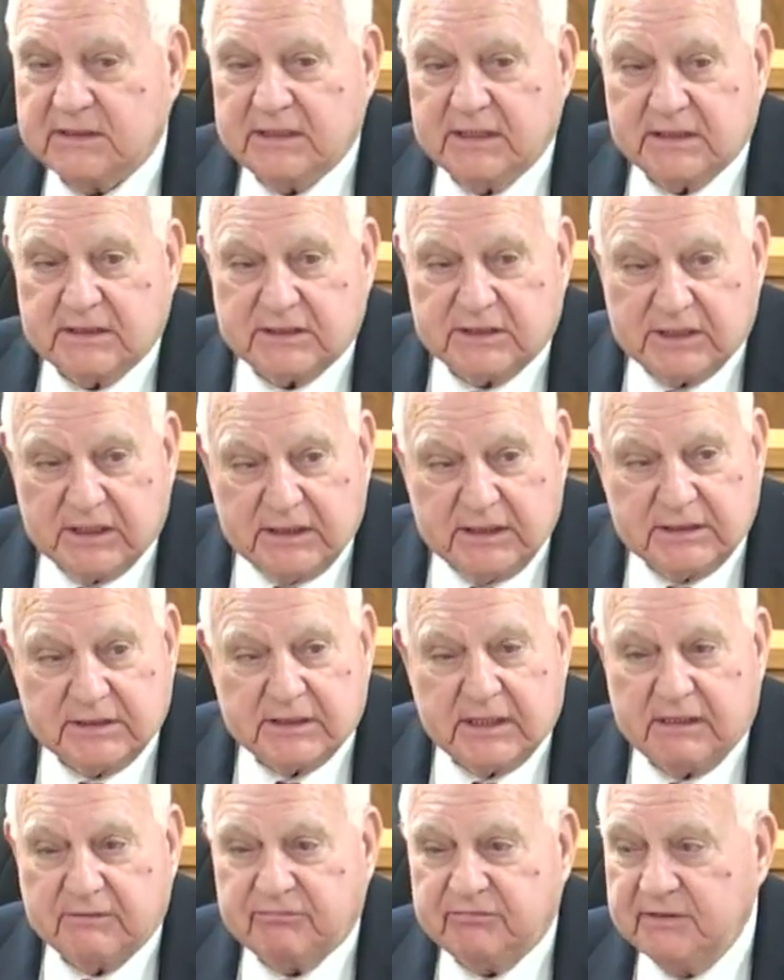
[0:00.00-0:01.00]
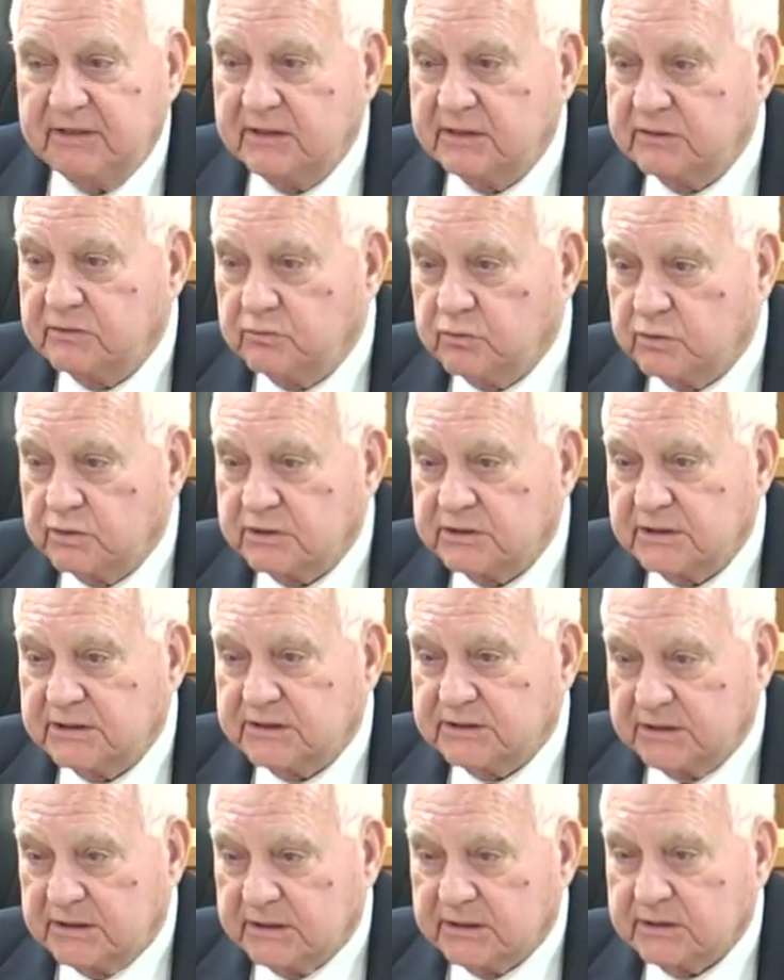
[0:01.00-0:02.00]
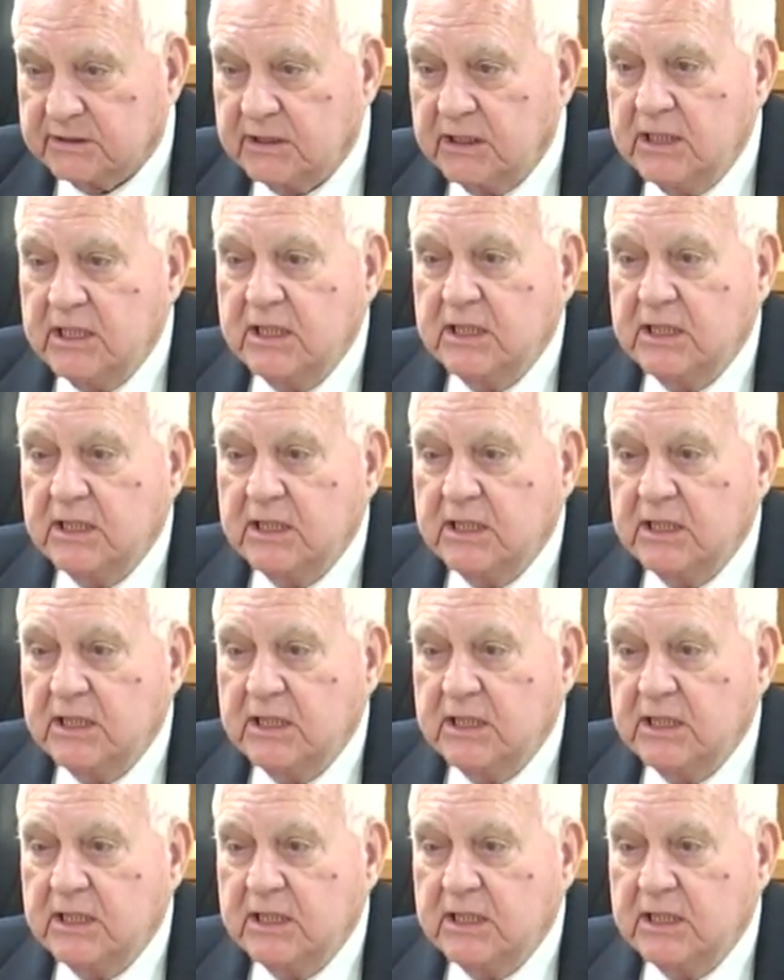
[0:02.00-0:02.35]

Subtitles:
It didn't change our feeling towards each other.